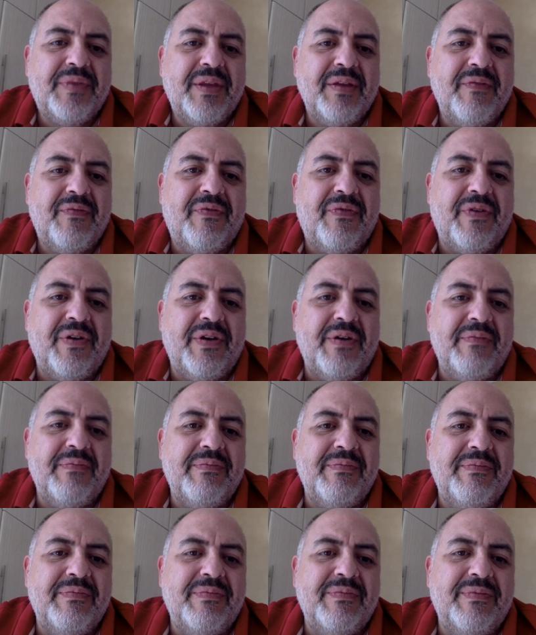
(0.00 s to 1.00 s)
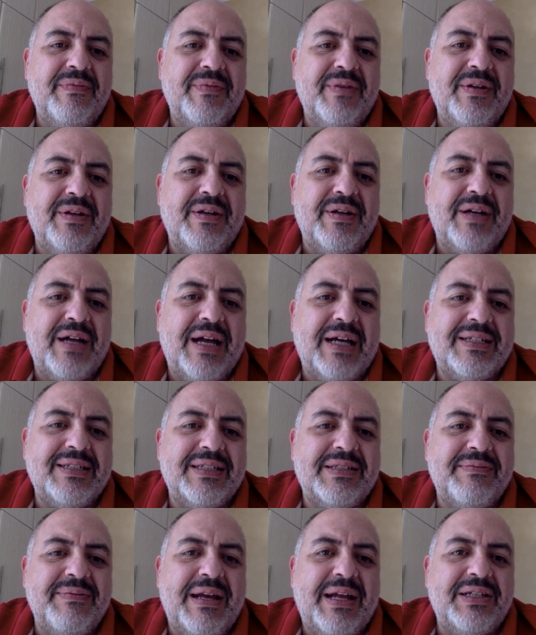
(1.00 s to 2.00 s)
from access
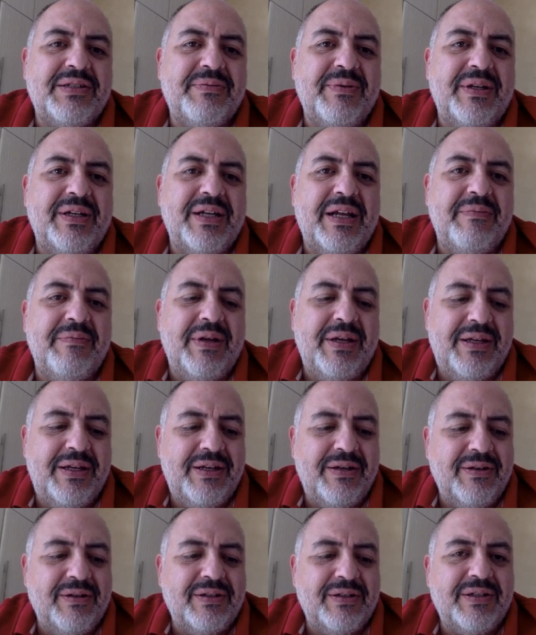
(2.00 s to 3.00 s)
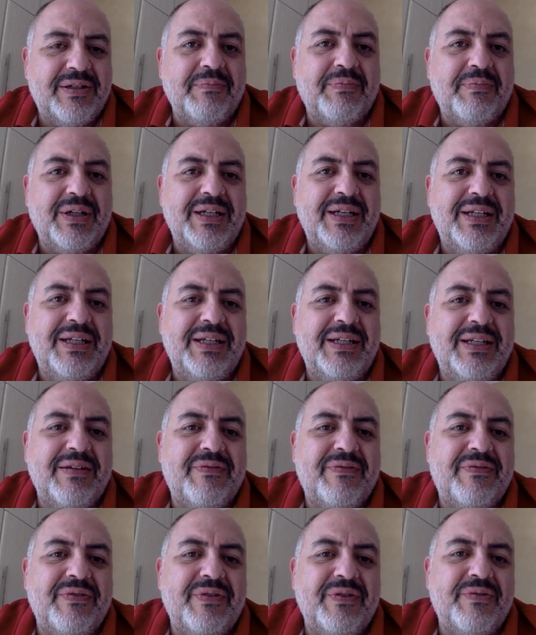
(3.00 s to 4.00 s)
management and may yield completely
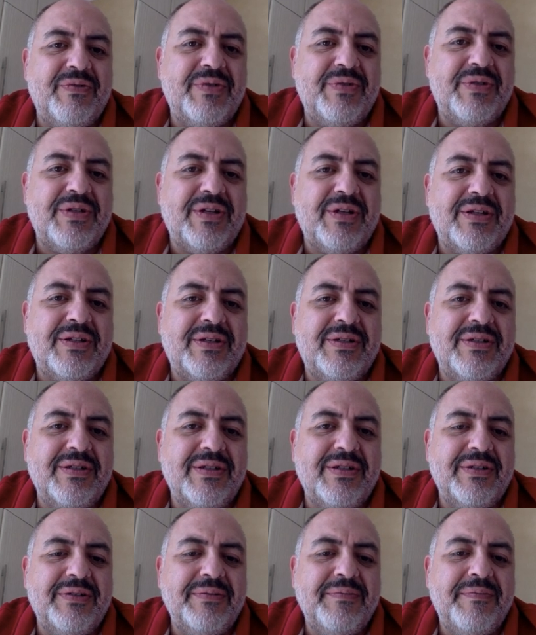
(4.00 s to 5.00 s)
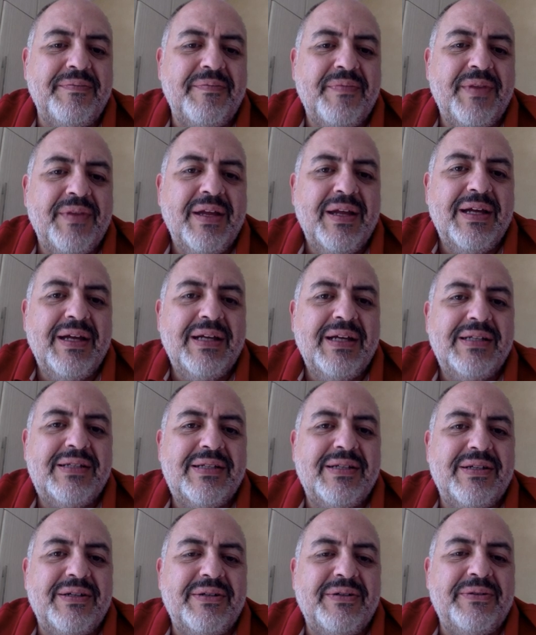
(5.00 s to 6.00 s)
different results. No,
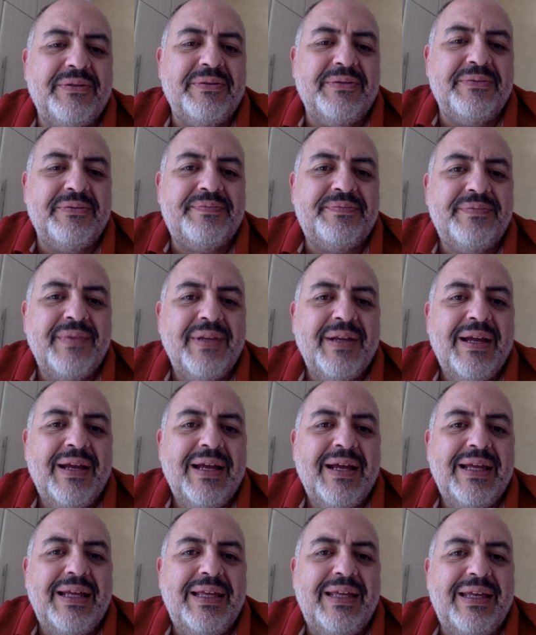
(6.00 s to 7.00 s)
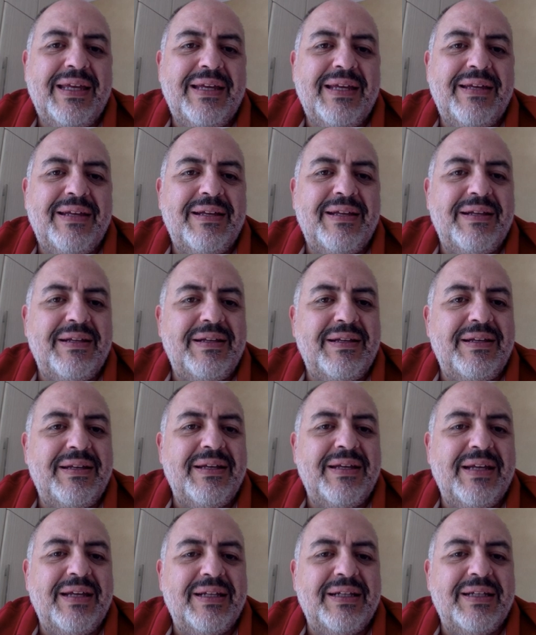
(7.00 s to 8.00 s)
so
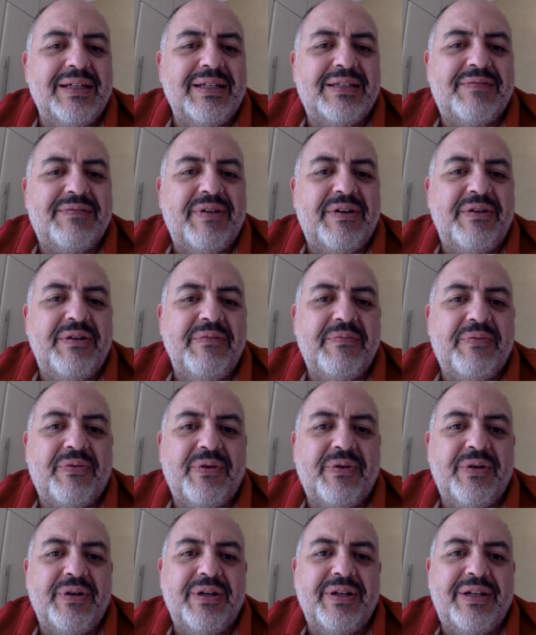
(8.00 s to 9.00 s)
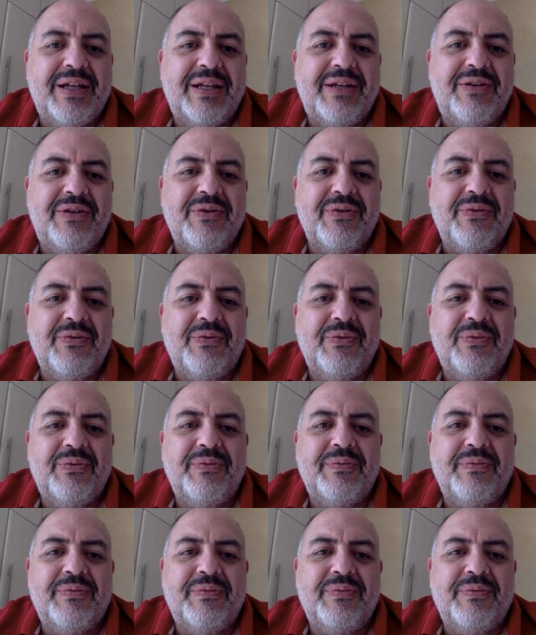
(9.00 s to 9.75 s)
it's very important that you